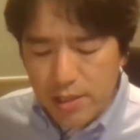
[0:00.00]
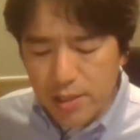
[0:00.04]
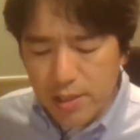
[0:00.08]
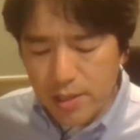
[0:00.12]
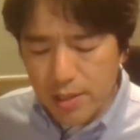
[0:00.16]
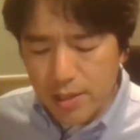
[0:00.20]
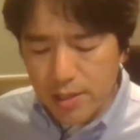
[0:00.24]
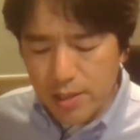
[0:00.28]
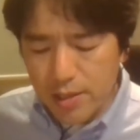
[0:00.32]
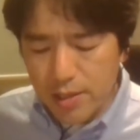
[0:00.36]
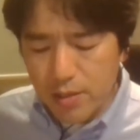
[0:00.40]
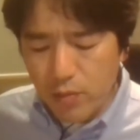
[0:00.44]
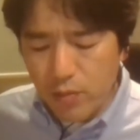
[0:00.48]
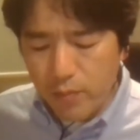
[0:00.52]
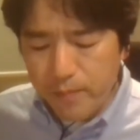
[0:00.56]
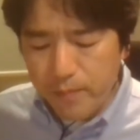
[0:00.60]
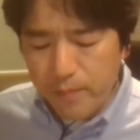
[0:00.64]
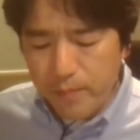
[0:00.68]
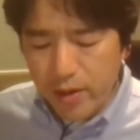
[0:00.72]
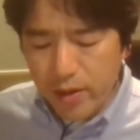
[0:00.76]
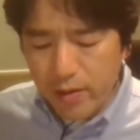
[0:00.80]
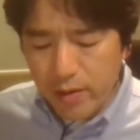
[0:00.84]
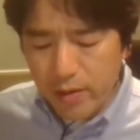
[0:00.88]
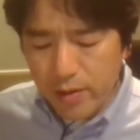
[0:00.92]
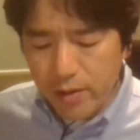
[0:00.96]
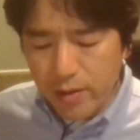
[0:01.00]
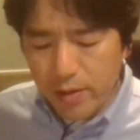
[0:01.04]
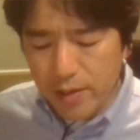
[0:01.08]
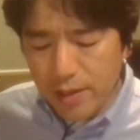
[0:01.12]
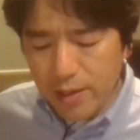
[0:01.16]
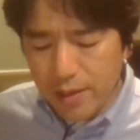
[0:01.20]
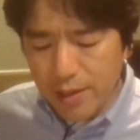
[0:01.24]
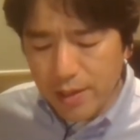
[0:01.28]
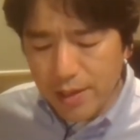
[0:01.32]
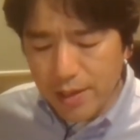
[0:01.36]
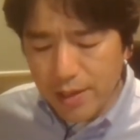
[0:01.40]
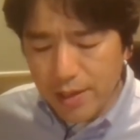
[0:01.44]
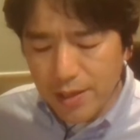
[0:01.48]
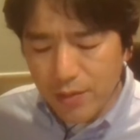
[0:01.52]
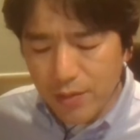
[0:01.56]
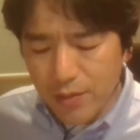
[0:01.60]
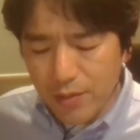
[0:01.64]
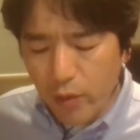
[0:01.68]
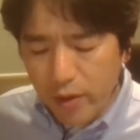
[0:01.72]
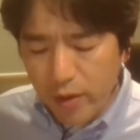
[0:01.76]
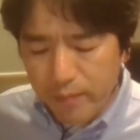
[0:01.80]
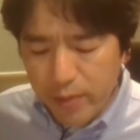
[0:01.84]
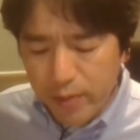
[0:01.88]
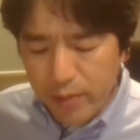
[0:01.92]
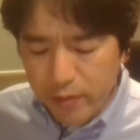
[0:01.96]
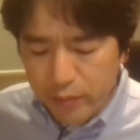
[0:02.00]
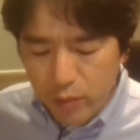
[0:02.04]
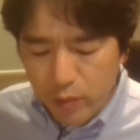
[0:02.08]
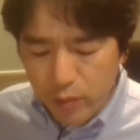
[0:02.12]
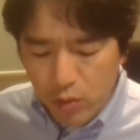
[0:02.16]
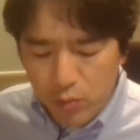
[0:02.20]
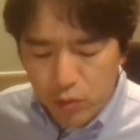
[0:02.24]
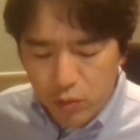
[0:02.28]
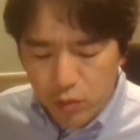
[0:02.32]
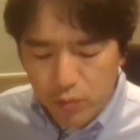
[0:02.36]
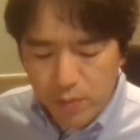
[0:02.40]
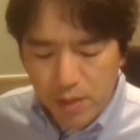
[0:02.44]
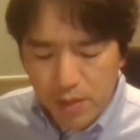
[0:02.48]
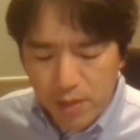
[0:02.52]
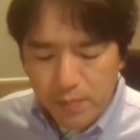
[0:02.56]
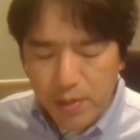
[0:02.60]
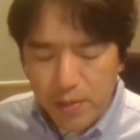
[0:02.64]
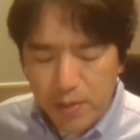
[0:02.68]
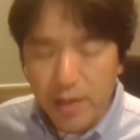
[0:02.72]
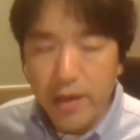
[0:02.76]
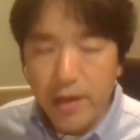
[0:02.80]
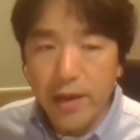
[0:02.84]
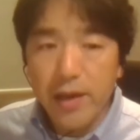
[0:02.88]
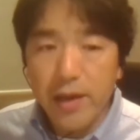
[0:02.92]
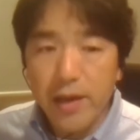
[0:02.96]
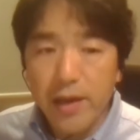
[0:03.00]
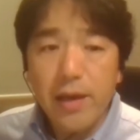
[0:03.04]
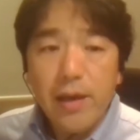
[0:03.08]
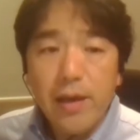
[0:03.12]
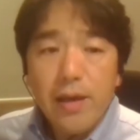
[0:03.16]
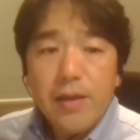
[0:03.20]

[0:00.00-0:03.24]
were performed BPA.